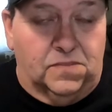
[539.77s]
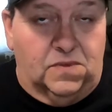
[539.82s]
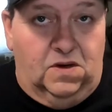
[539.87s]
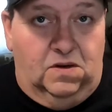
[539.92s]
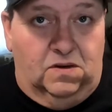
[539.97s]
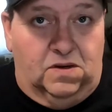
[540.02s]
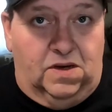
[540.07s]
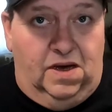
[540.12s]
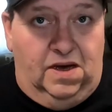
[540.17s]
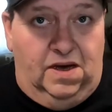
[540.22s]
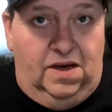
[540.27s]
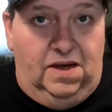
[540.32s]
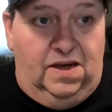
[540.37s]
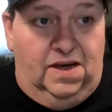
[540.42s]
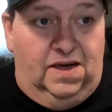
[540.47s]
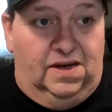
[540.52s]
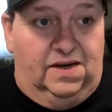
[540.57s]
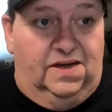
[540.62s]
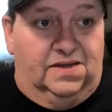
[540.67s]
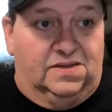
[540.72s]
okay,
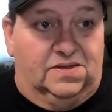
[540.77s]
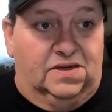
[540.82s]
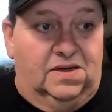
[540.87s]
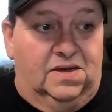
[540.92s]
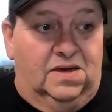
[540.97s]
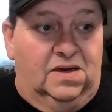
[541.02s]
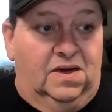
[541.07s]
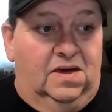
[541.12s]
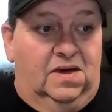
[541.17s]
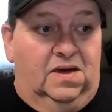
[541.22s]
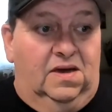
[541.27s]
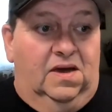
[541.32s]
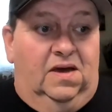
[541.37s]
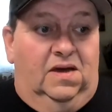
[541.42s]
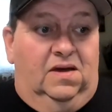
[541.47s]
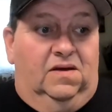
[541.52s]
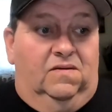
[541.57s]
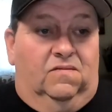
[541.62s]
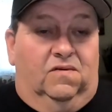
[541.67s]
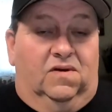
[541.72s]
and it
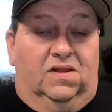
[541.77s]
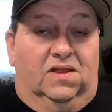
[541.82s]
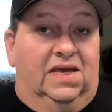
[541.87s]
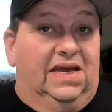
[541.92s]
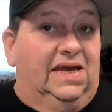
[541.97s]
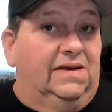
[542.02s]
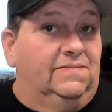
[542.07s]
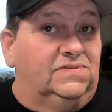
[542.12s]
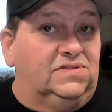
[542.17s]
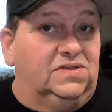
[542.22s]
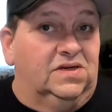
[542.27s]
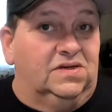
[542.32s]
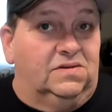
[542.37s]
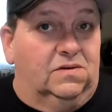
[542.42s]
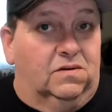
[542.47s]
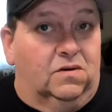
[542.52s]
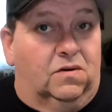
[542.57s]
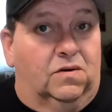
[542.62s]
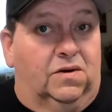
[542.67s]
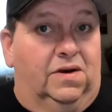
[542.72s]
relieves it,
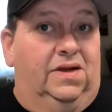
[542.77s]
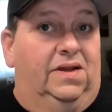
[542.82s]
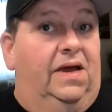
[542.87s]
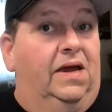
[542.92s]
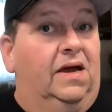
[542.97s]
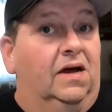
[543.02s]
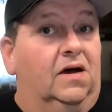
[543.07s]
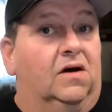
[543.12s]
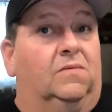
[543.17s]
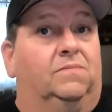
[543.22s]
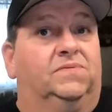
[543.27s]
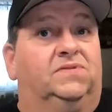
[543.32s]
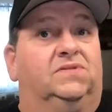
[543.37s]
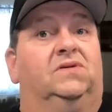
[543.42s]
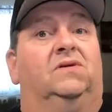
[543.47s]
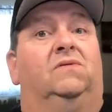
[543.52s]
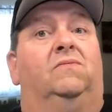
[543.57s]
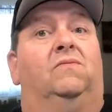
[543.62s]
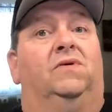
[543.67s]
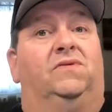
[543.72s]
or it
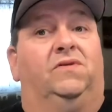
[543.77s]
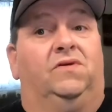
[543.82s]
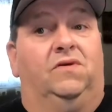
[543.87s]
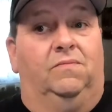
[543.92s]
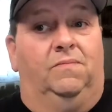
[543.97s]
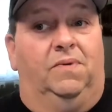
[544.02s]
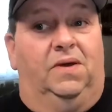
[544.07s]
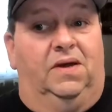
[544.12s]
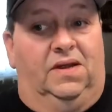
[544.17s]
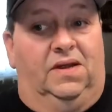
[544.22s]
helps with you being